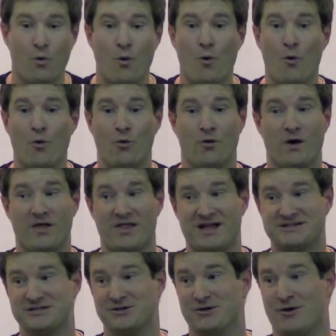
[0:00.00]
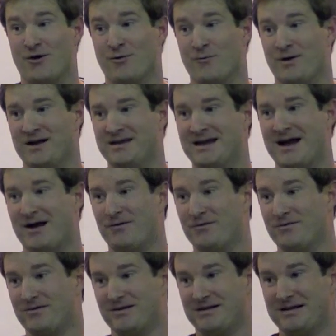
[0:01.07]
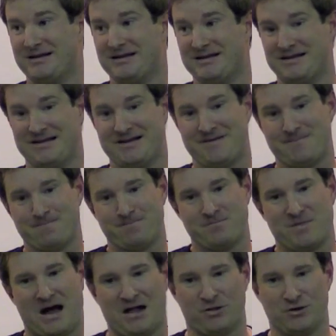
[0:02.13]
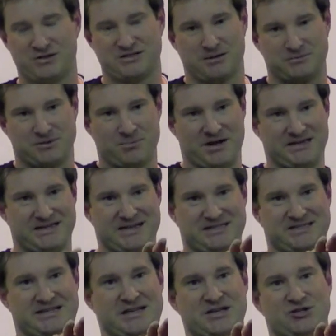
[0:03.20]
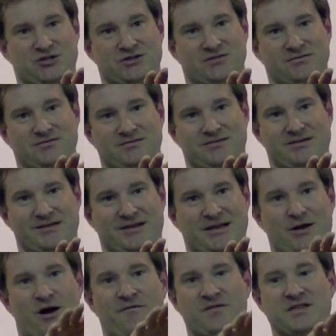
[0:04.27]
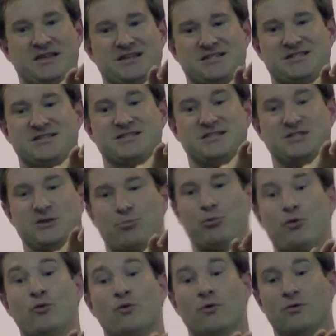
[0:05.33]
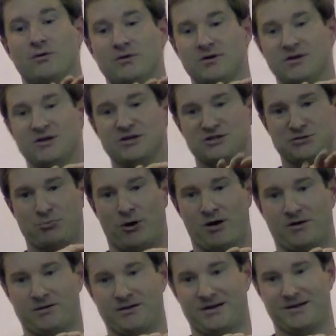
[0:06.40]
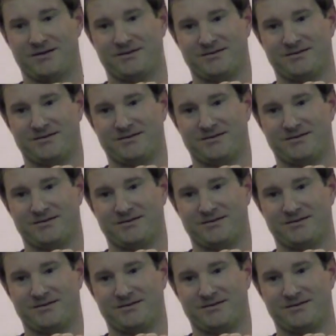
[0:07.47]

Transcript: Ooh, that's a long way down. I looked up to my destination, and off in the distance is the pool, sparkling.